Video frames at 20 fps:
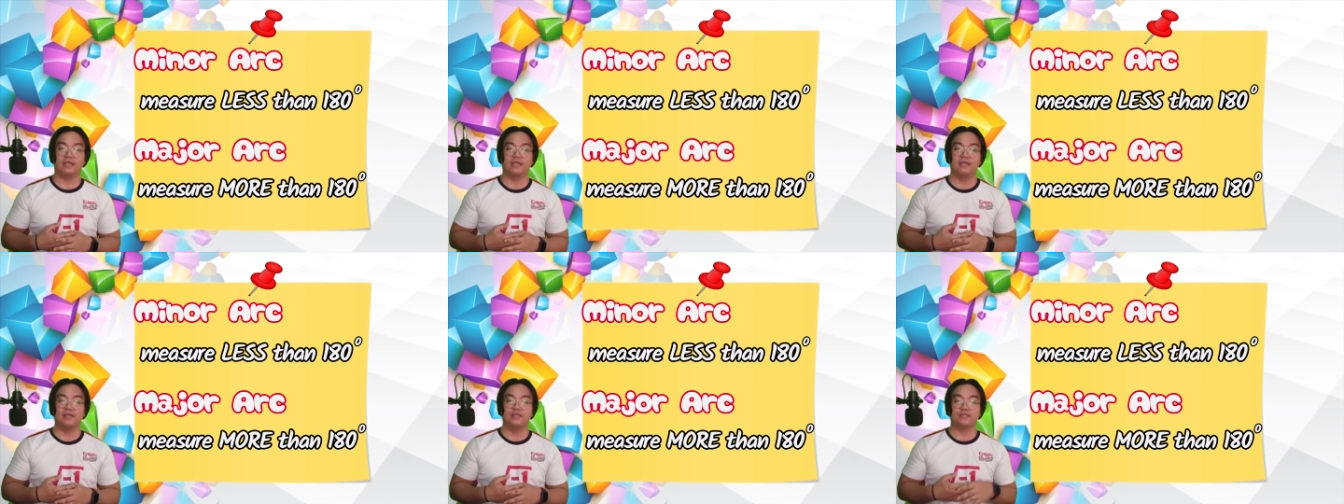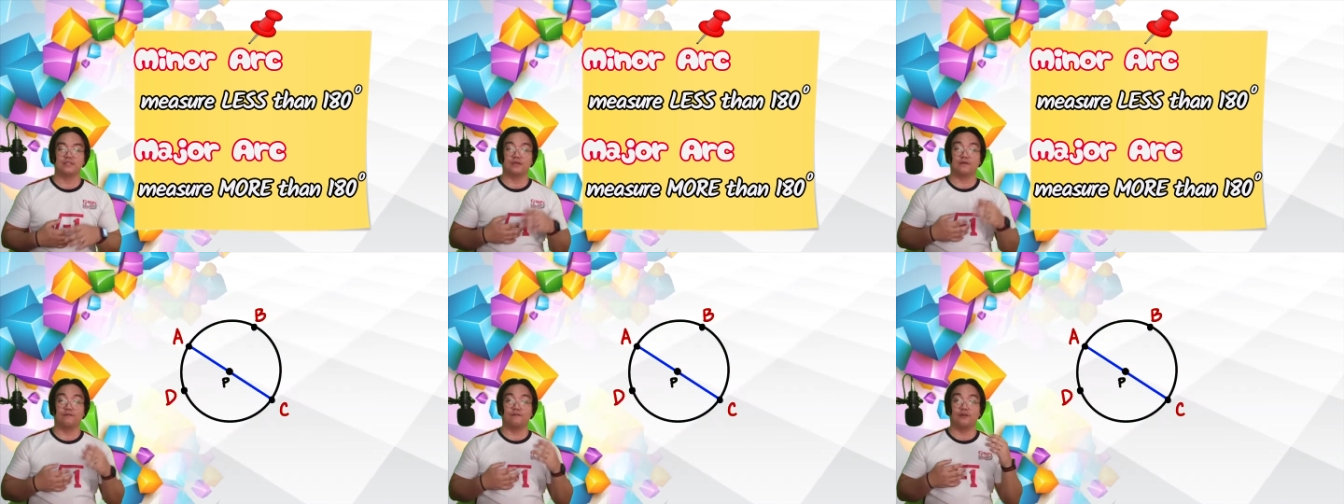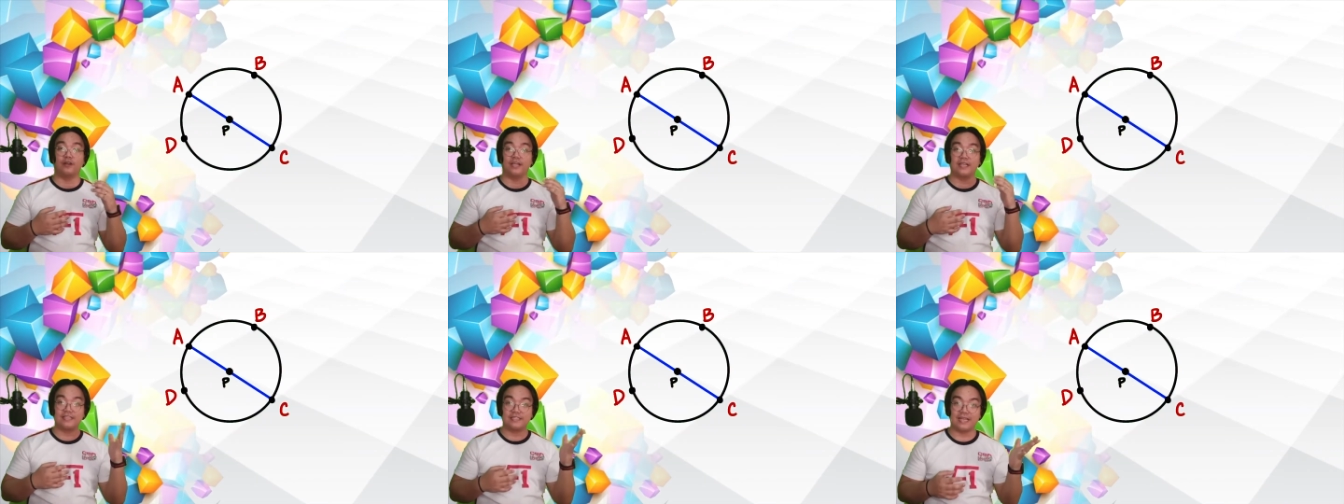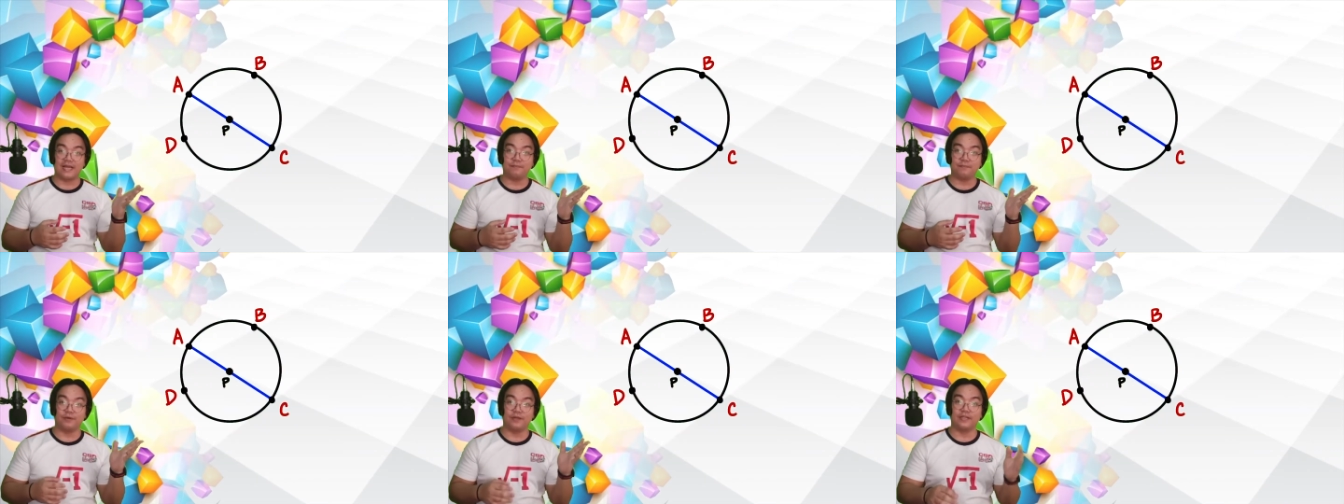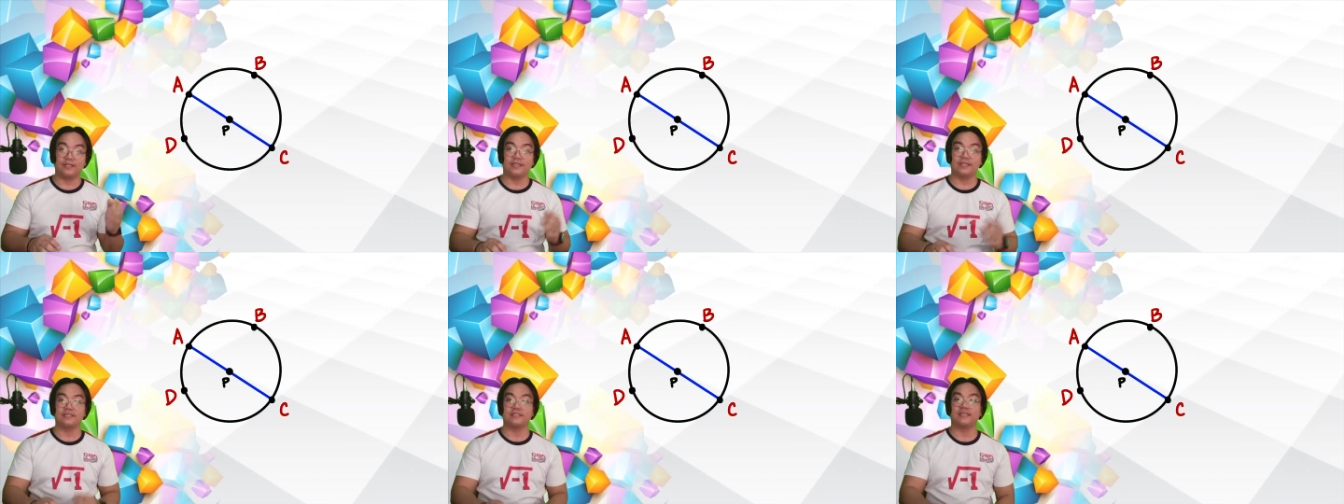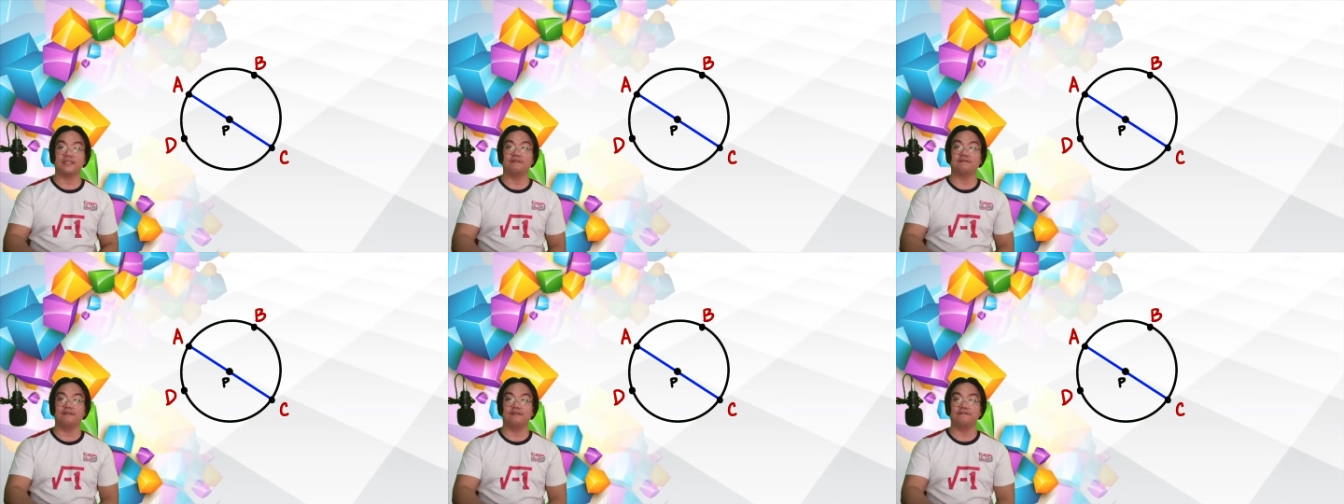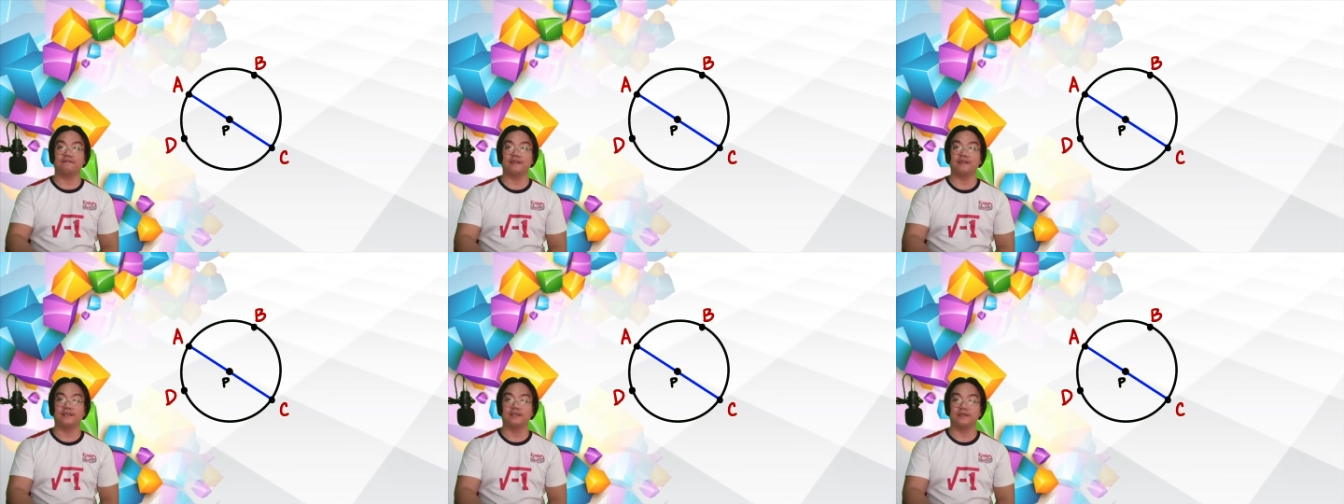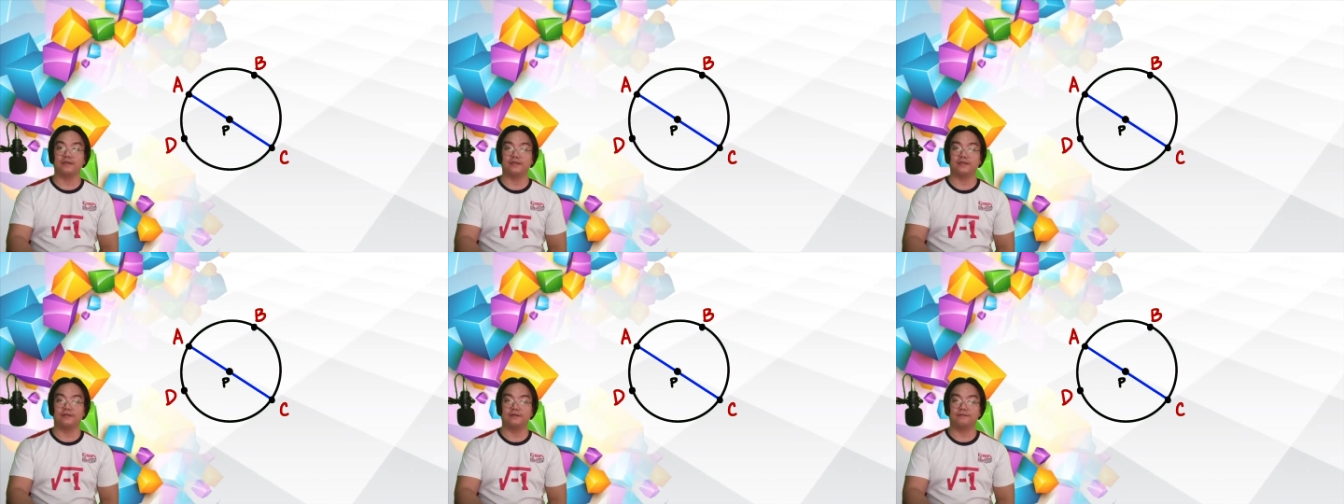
So for example, in this given figure,